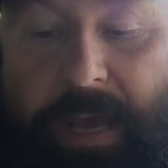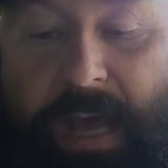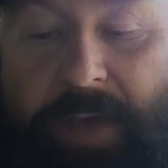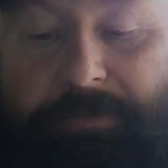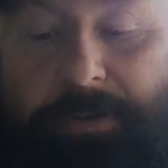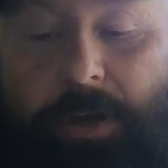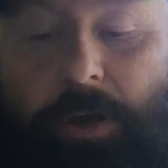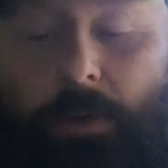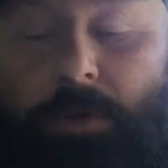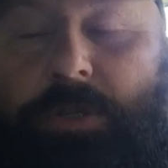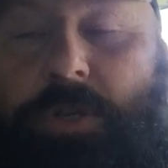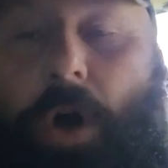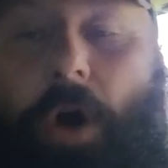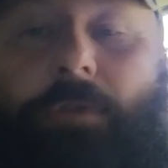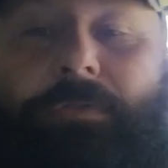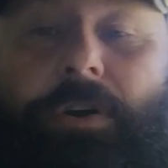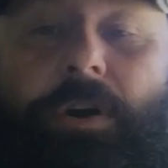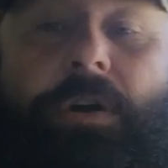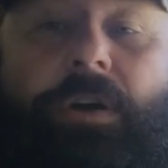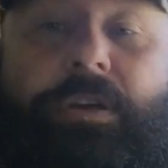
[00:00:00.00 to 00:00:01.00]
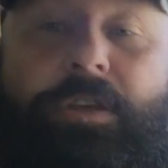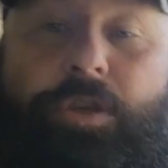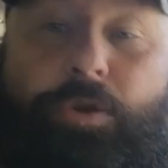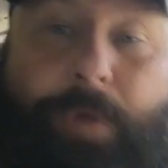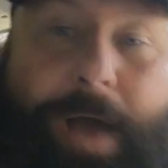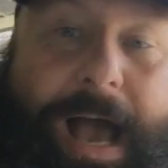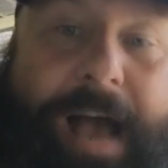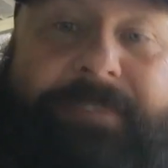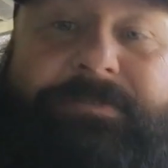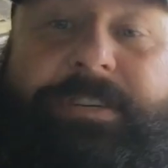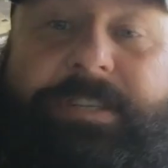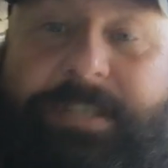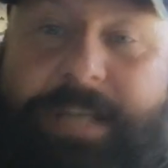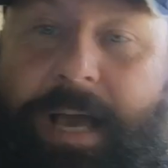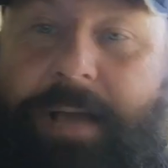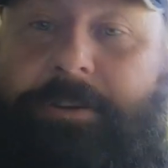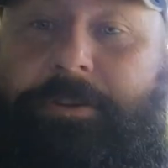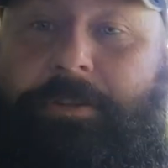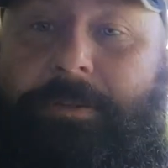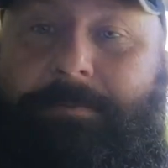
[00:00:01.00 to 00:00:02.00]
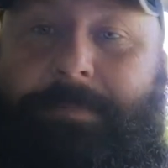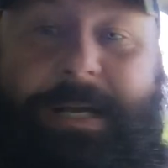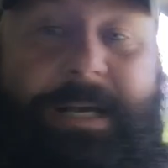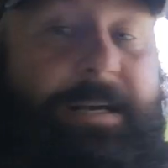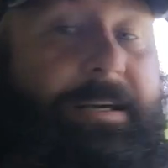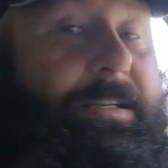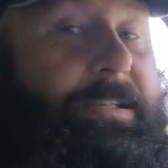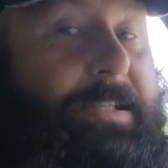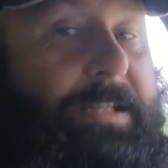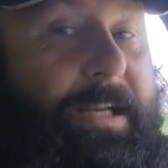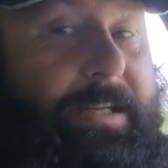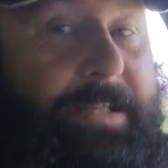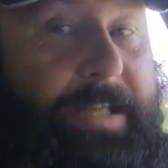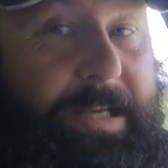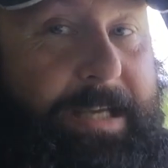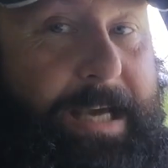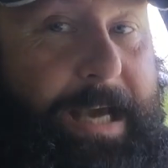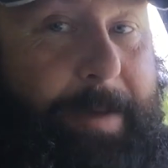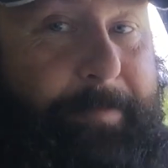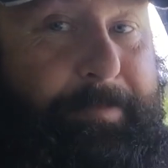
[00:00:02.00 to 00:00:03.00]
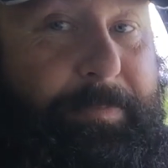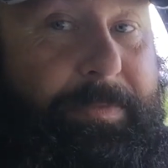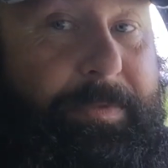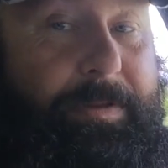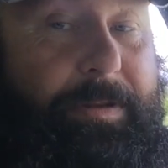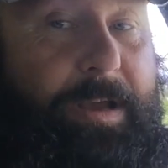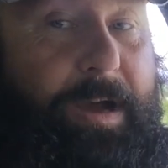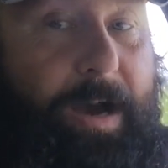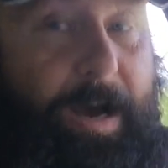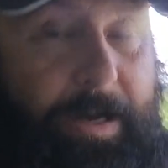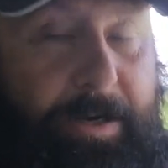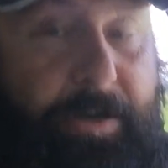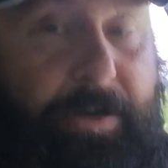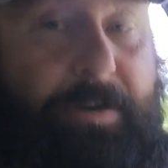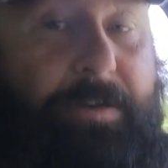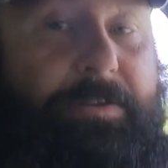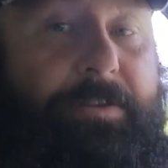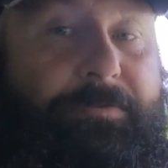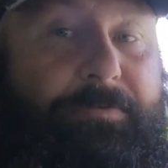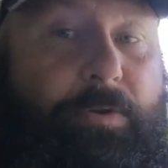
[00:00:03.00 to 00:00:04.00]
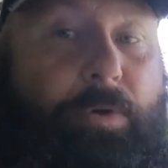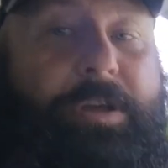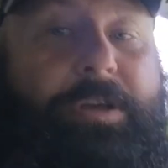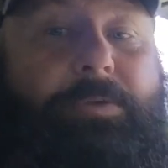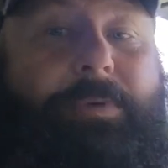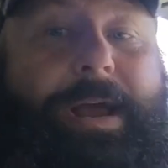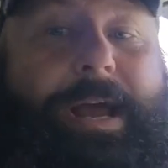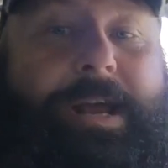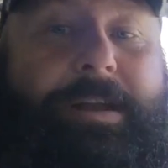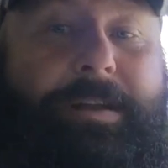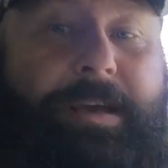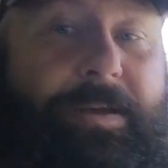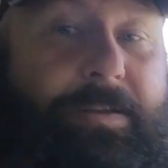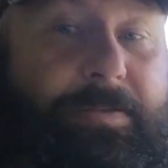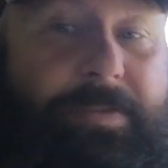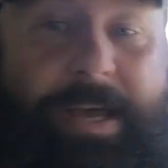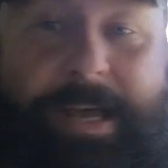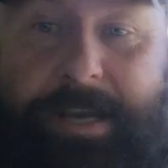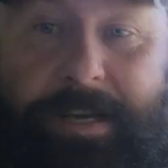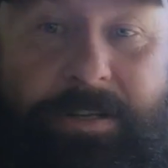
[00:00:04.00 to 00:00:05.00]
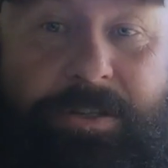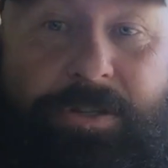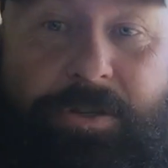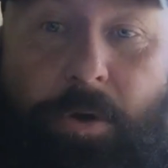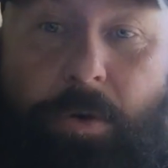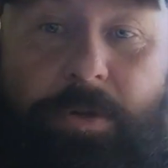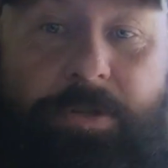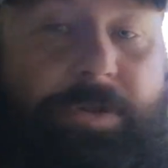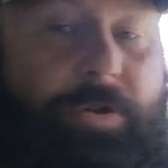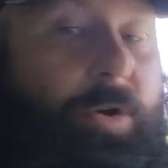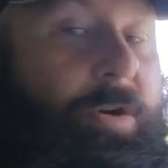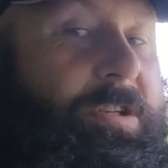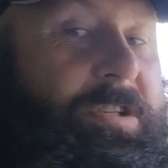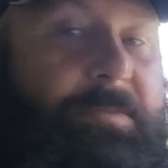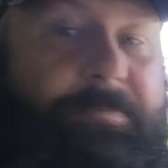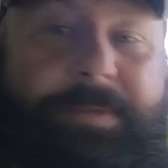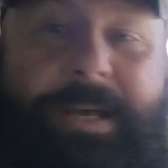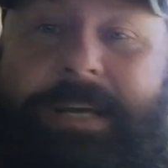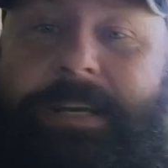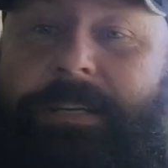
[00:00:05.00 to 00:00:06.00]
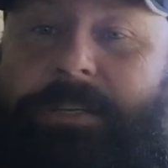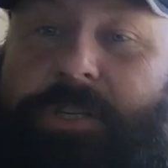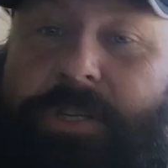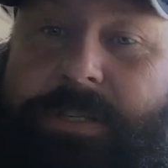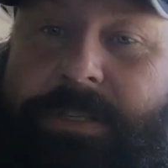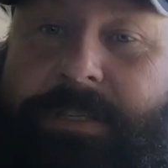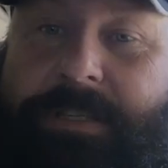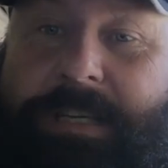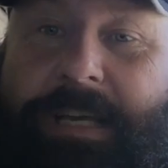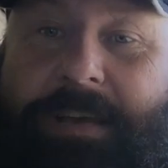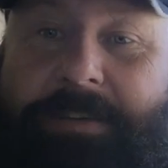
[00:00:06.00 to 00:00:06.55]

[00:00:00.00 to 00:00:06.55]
If it goes over, you have to tender them. Since it kept under the 40 grand, they could sole source them. They could just